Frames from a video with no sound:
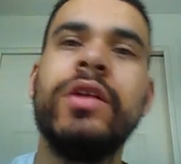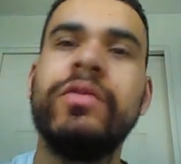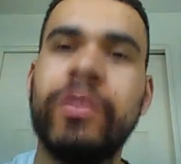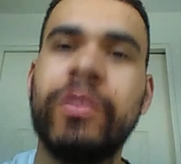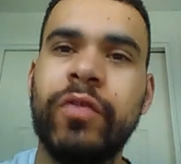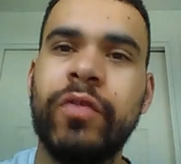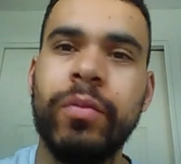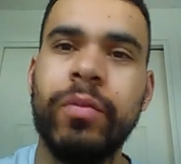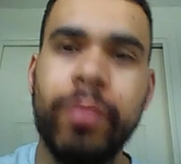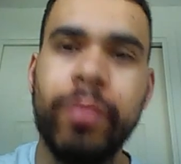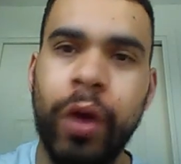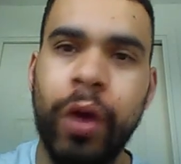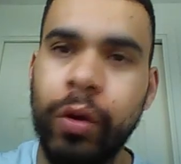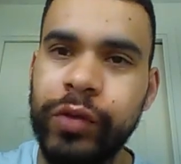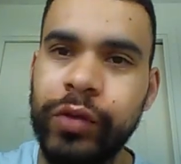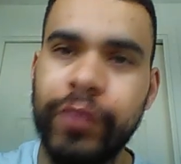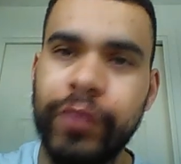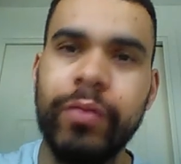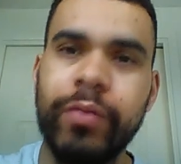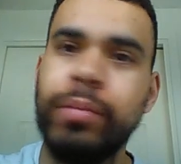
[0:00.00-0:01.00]
whole different
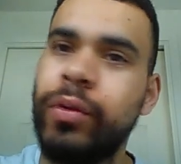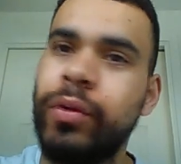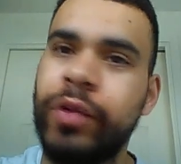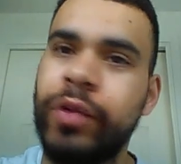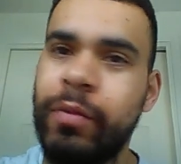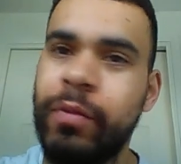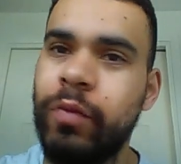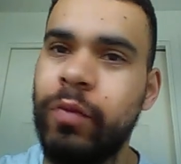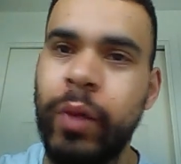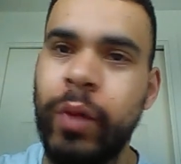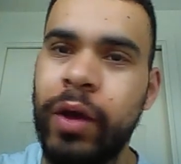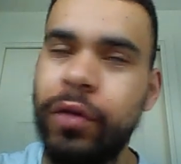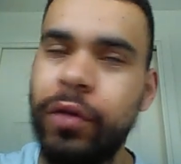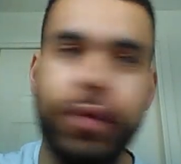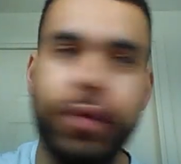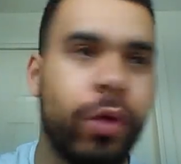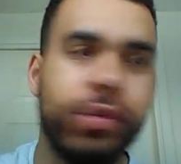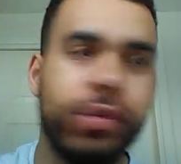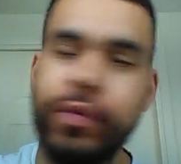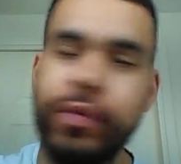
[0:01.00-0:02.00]
ball game of wealth, whole
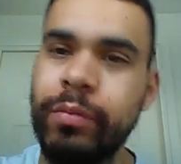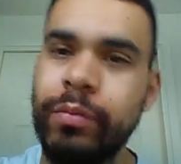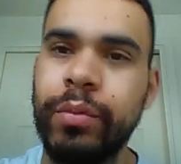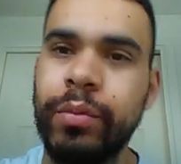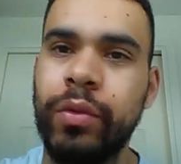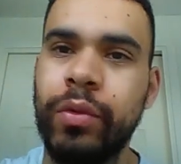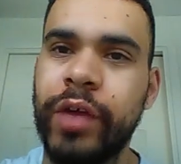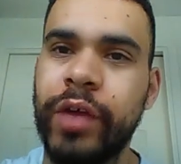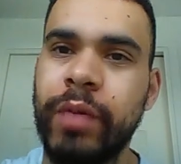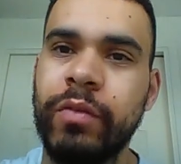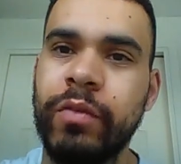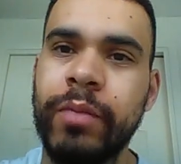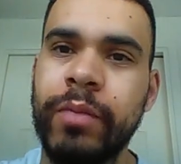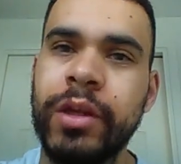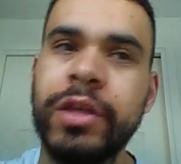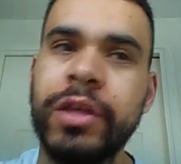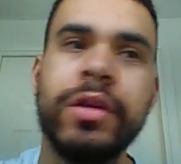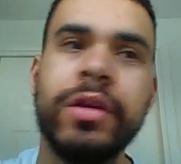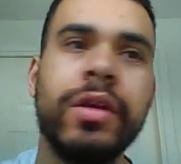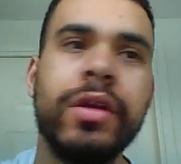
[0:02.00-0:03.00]
different ball game of money.
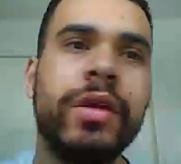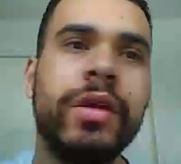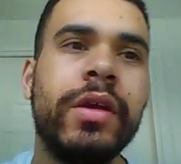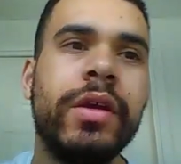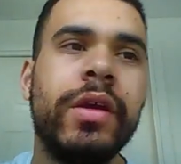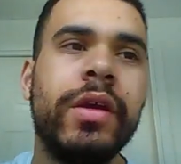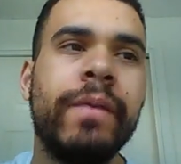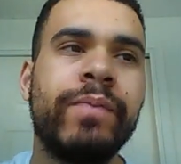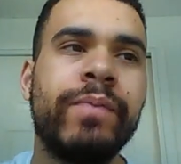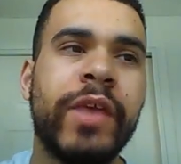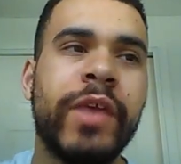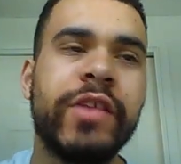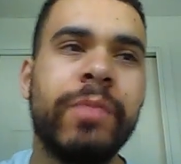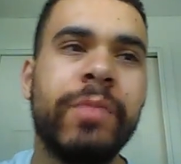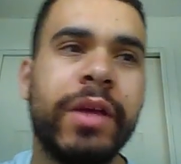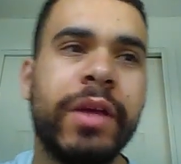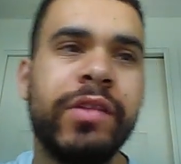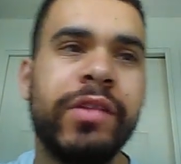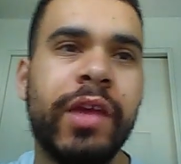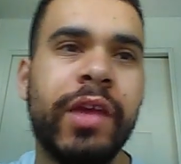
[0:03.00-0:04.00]
That's my
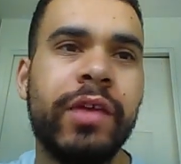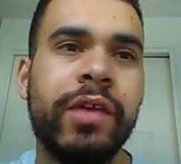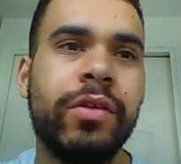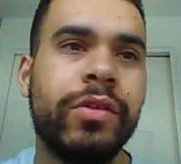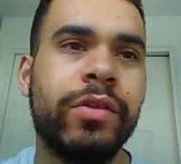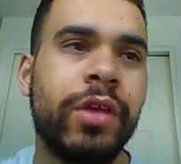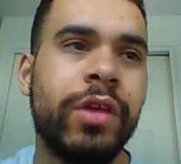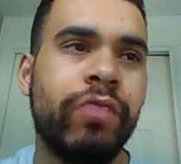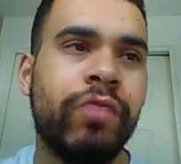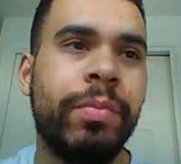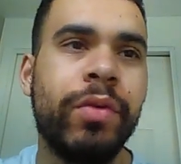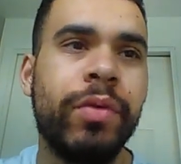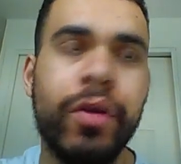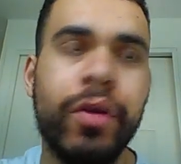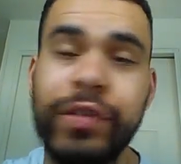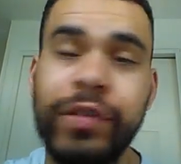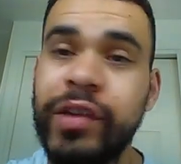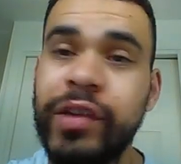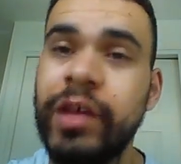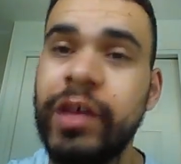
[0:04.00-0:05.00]
take on Ripple
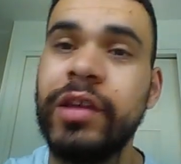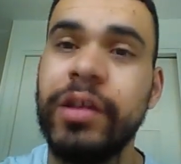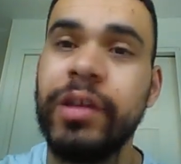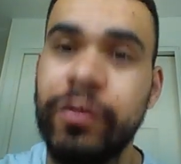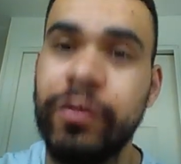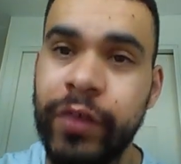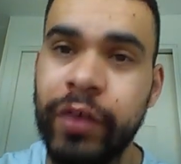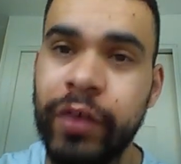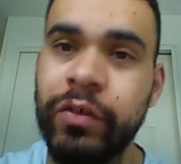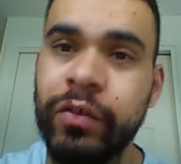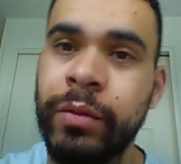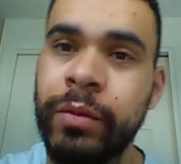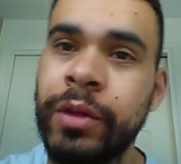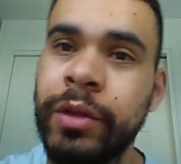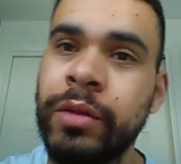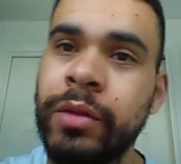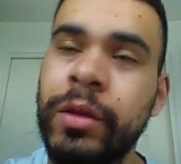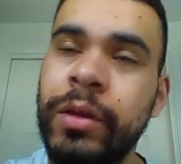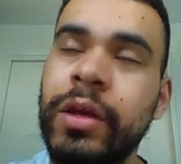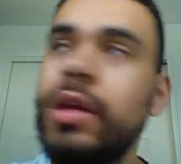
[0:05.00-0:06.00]
overtaking Ethereum anyway.
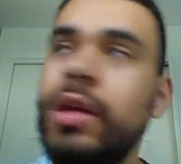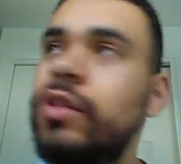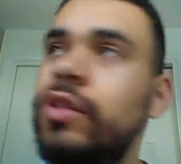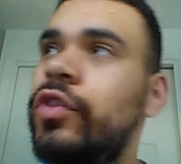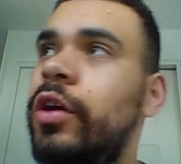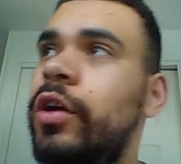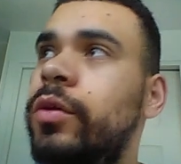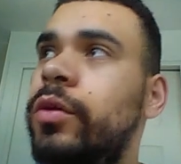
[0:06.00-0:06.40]
So